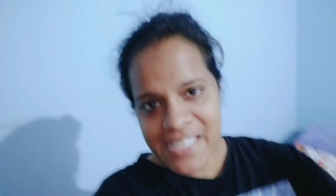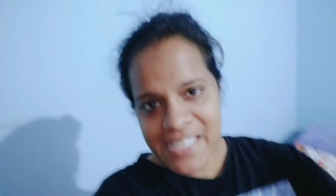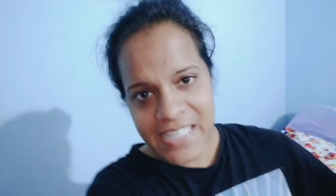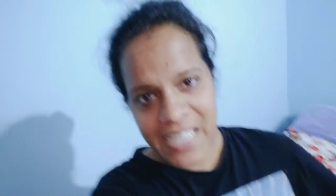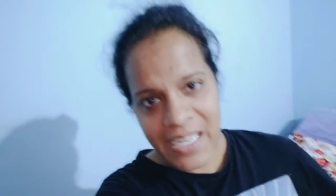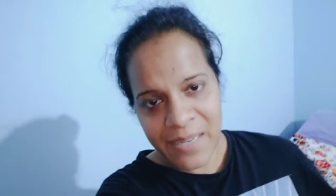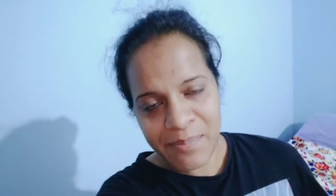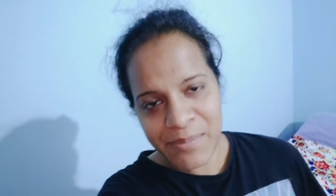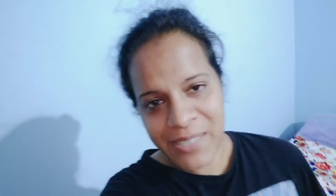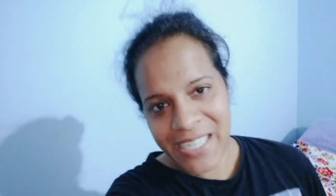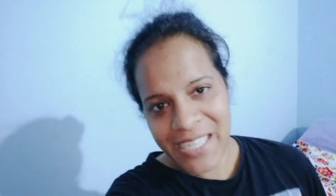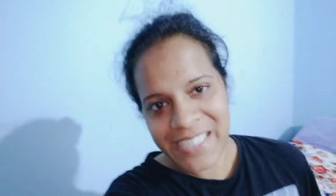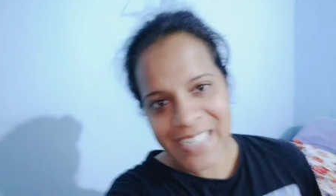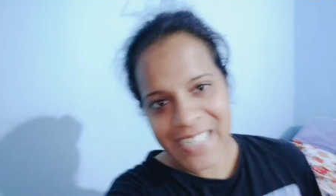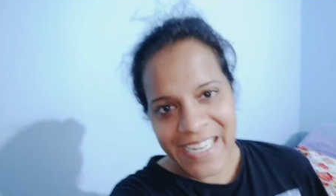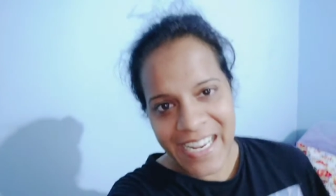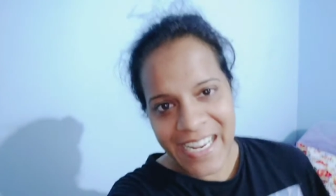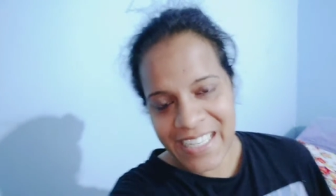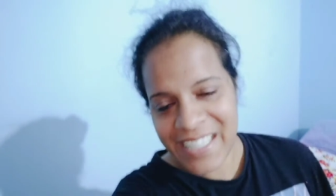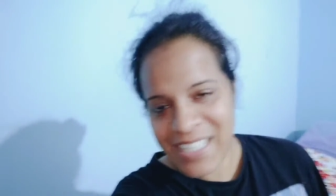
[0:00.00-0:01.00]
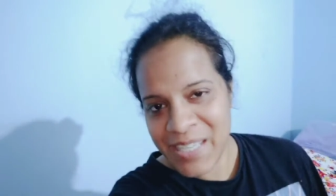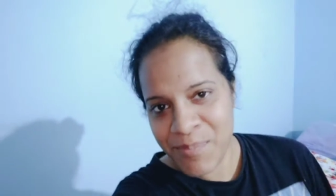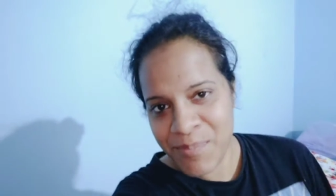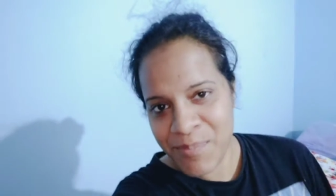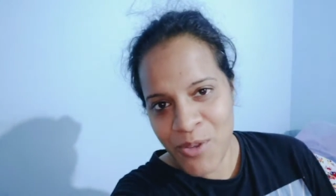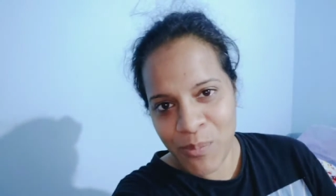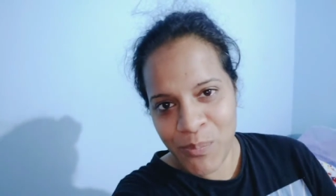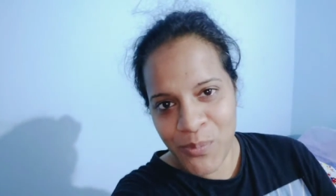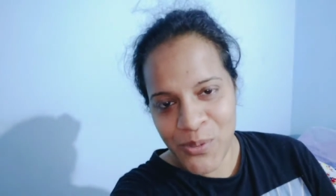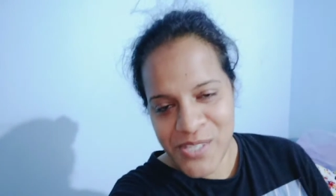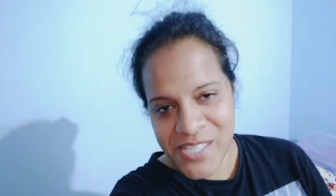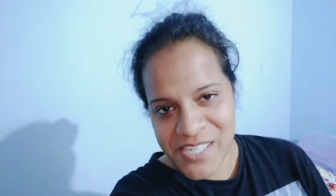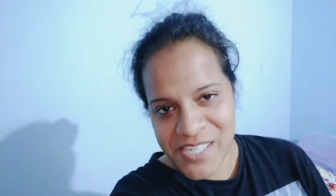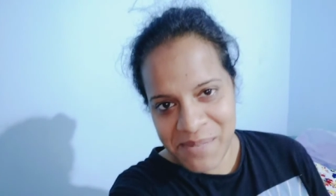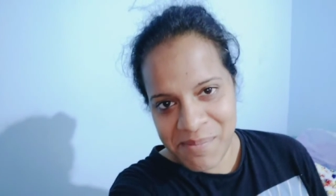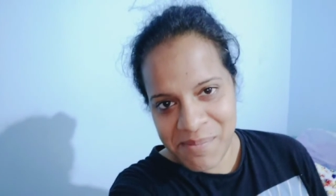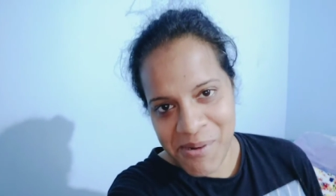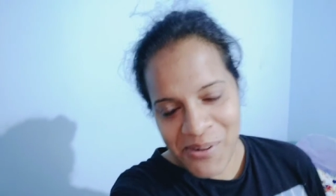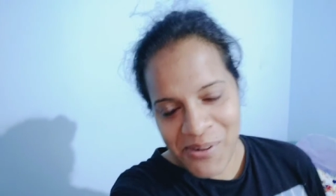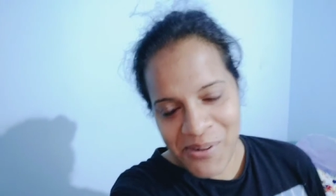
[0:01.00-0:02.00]
is the update and i'll keep you all posted
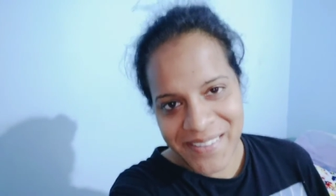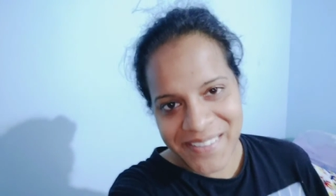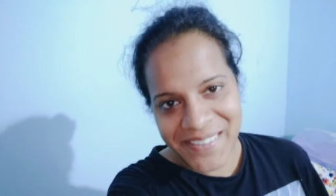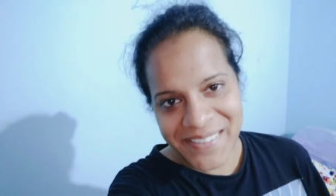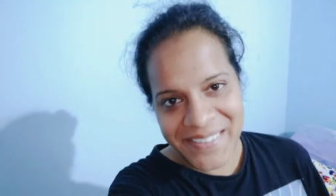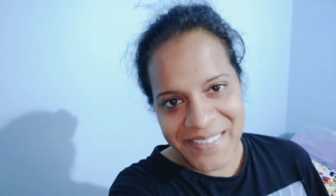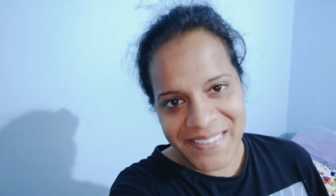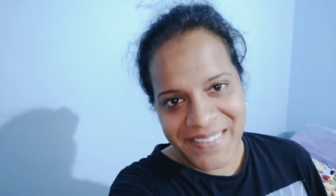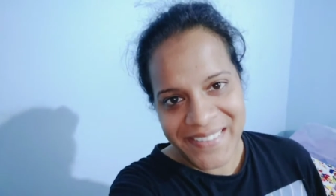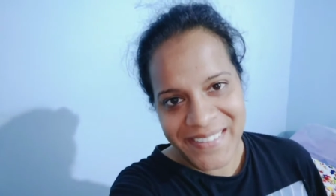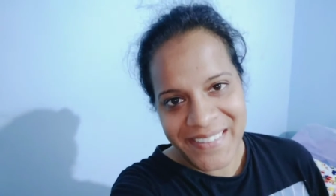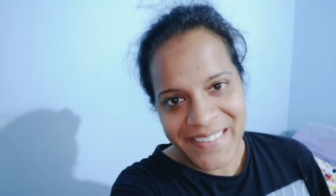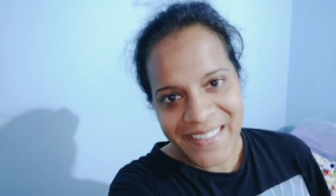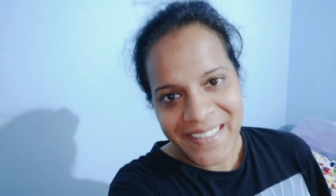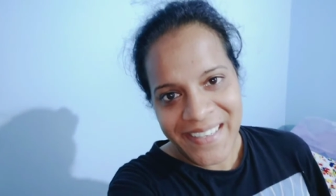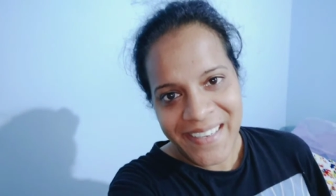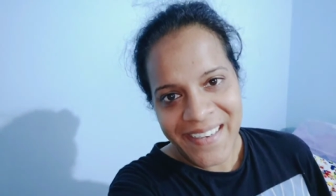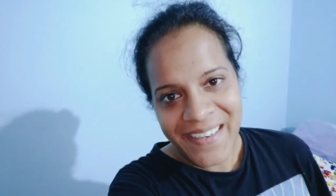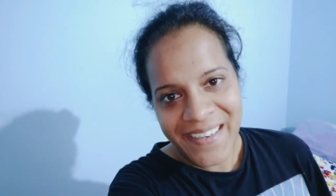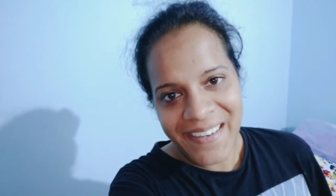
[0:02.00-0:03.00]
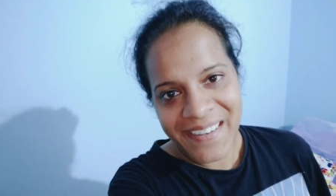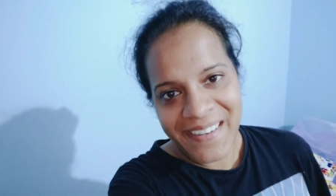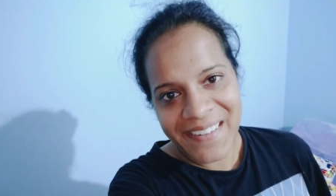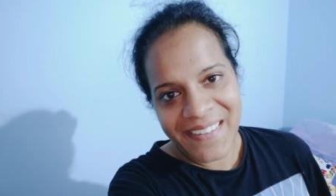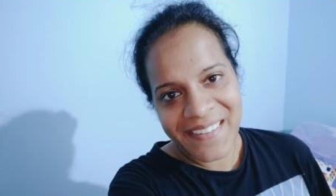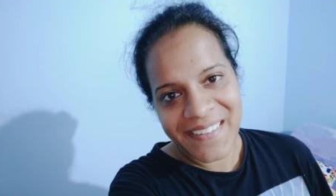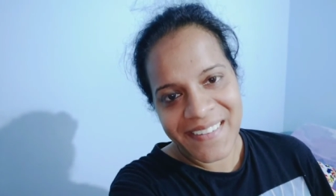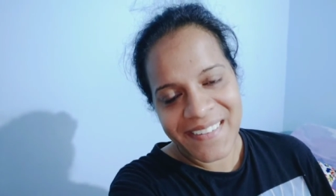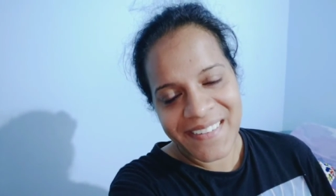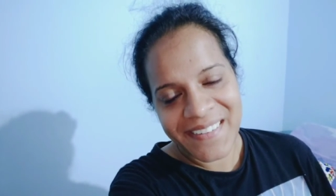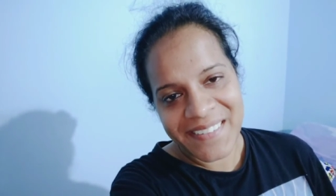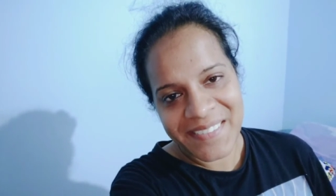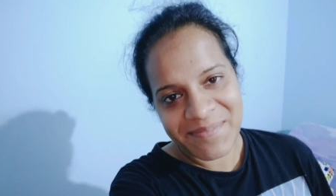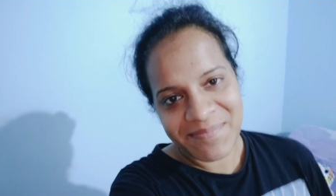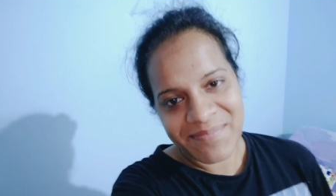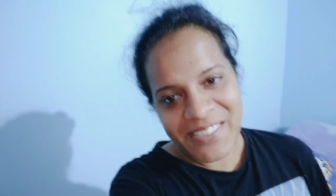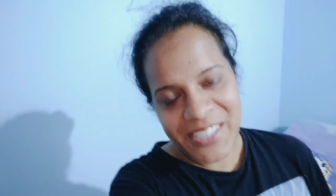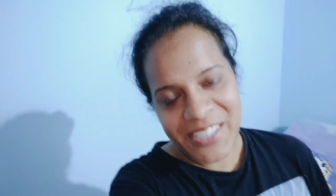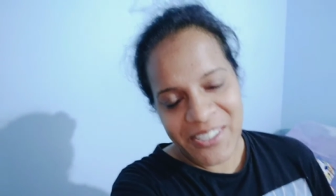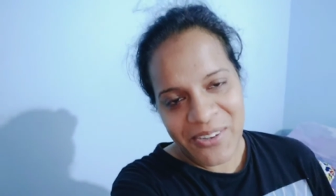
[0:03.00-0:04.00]
about the uh,
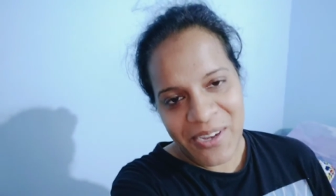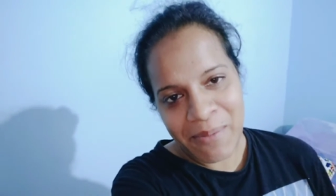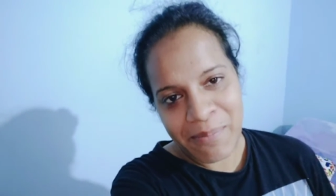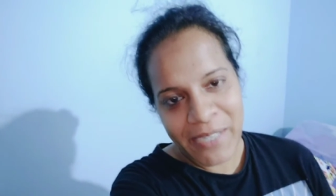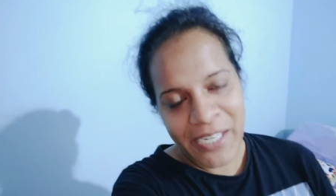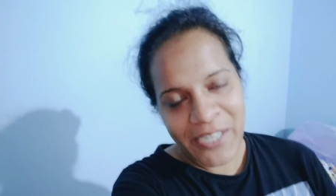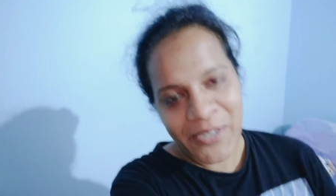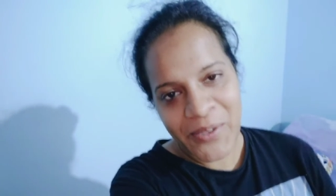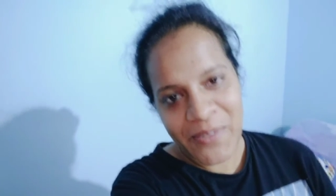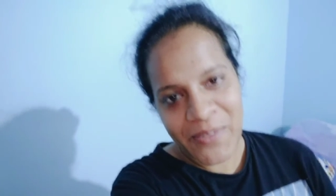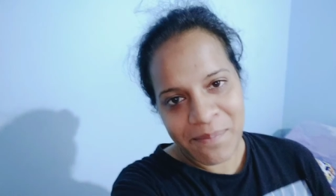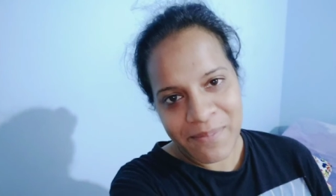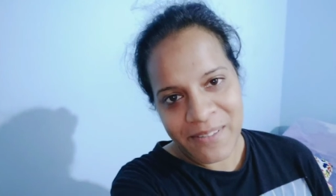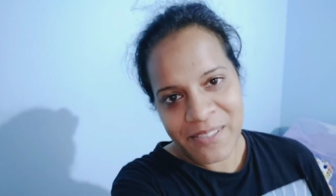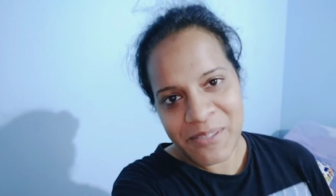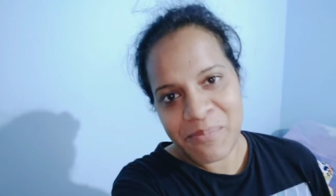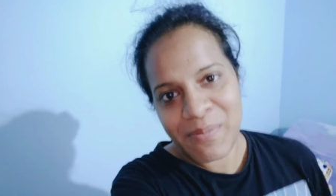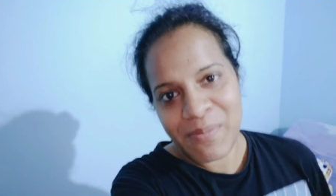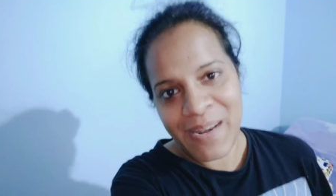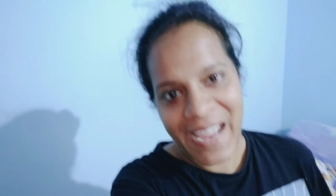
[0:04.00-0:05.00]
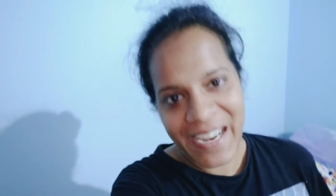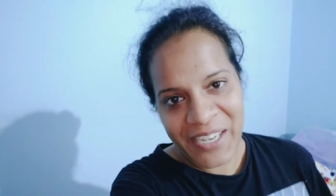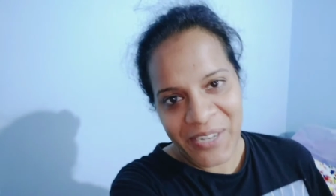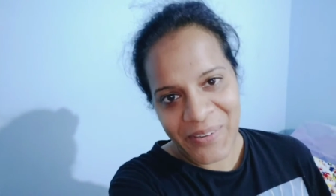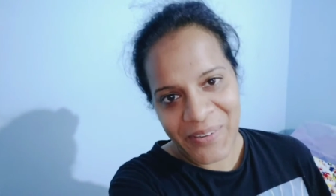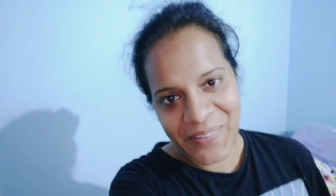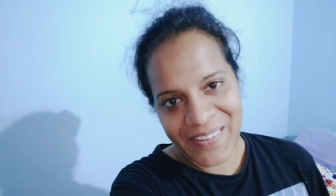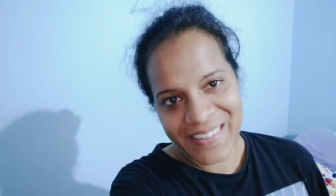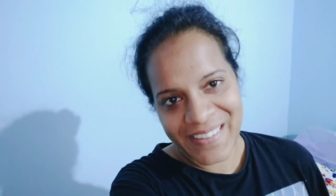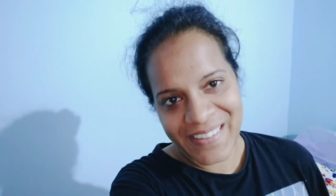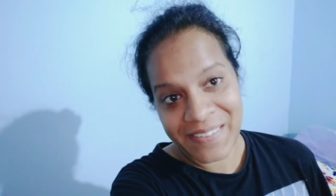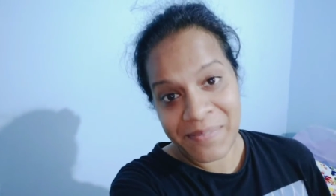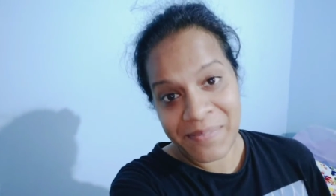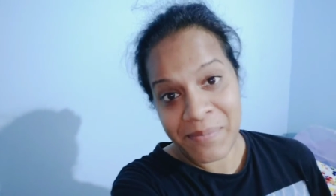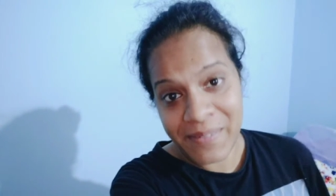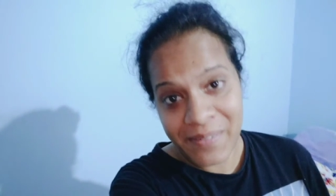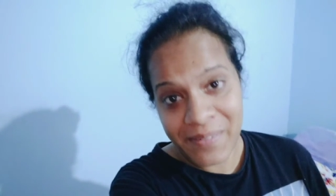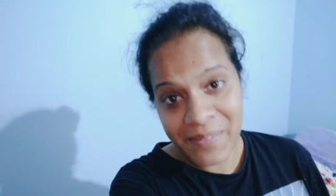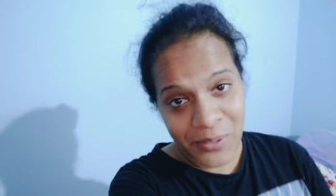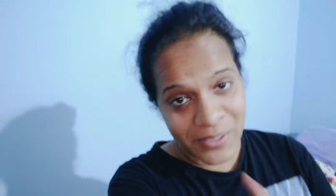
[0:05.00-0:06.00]
you know update on the blind dog
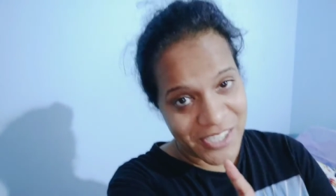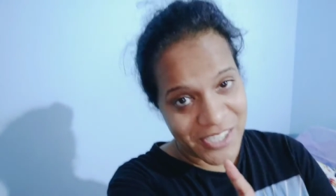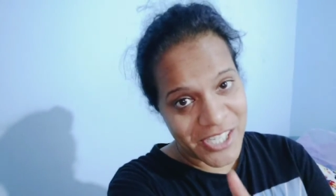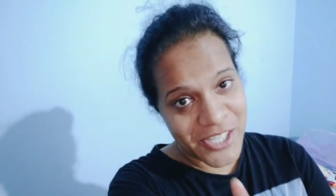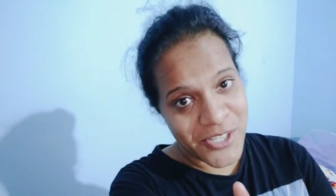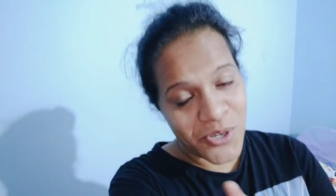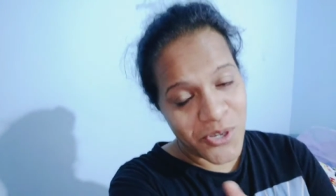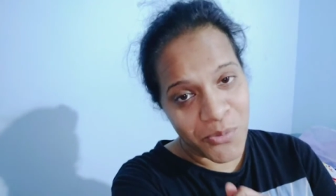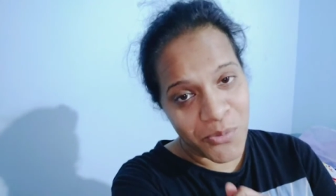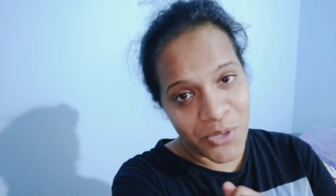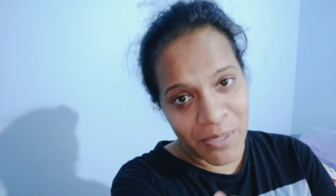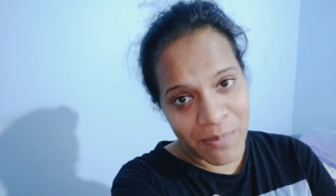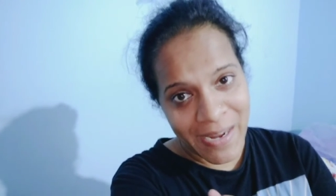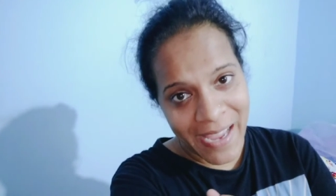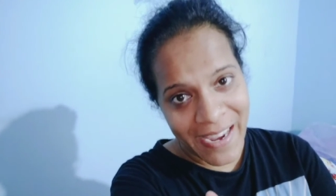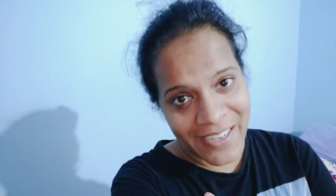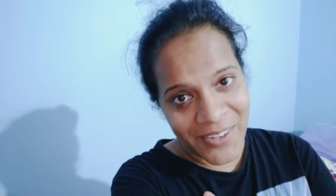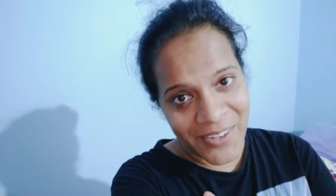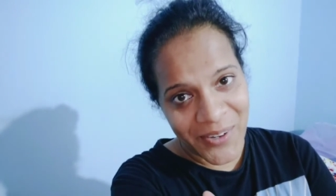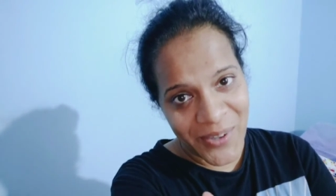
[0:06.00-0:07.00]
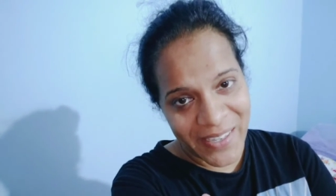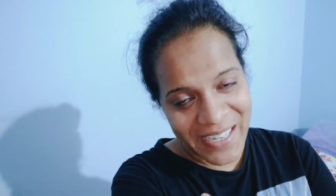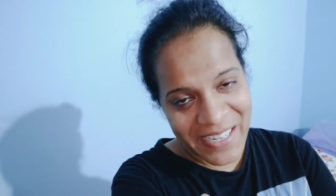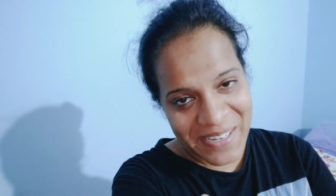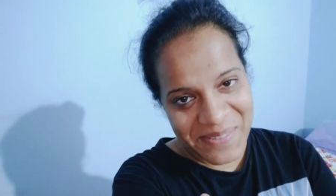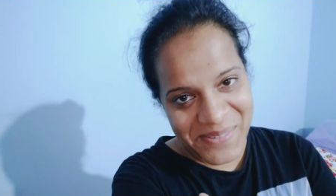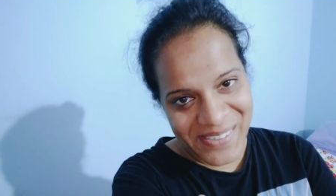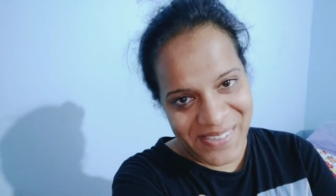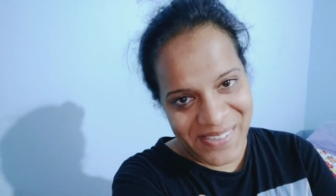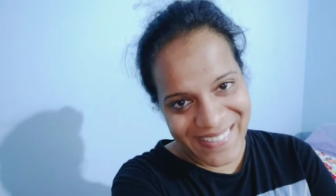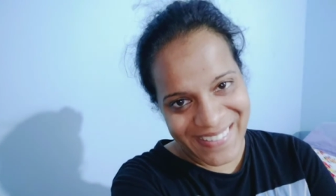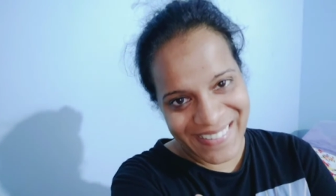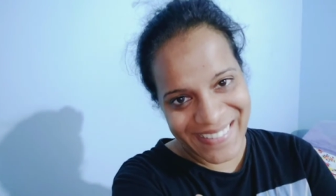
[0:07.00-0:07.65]
she's no more a blind dog anymore